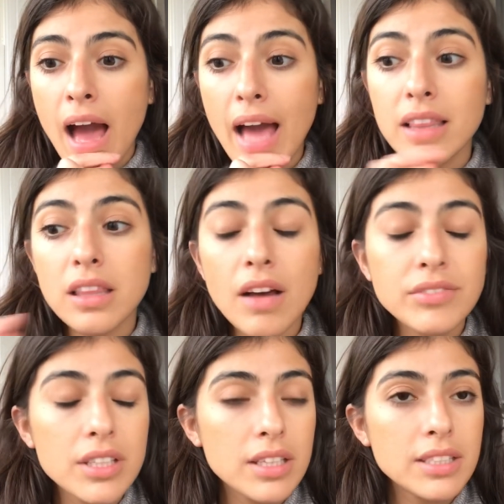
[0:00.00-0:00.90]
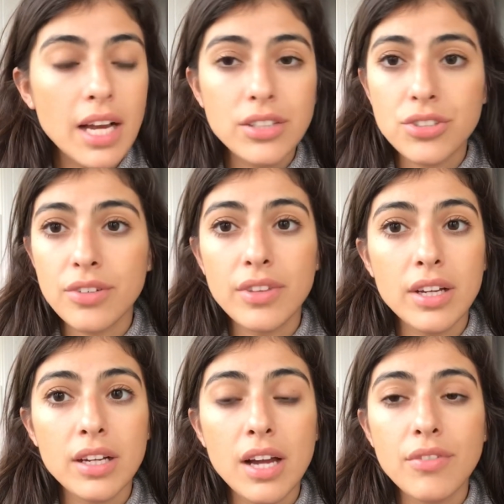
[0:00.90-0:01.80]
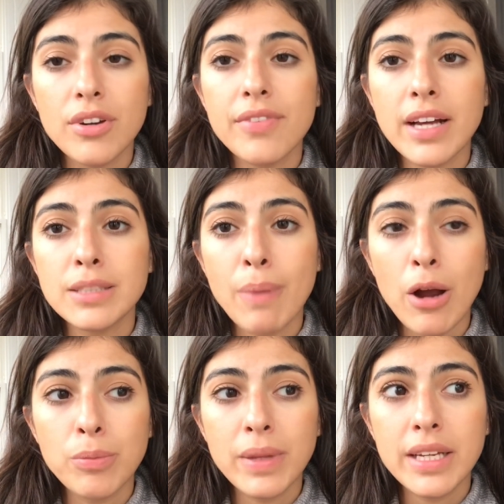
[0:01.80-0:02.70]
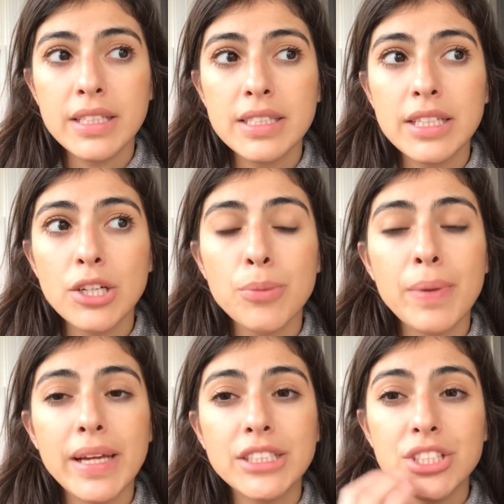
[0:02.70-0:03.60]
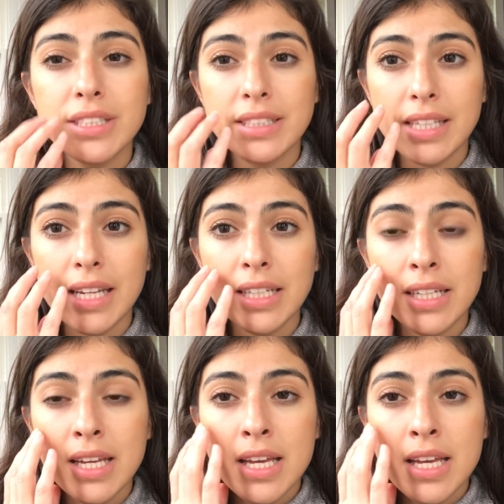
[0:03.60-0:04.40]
I loved the texture of the Cover FX Power Play concealer, but it just didn't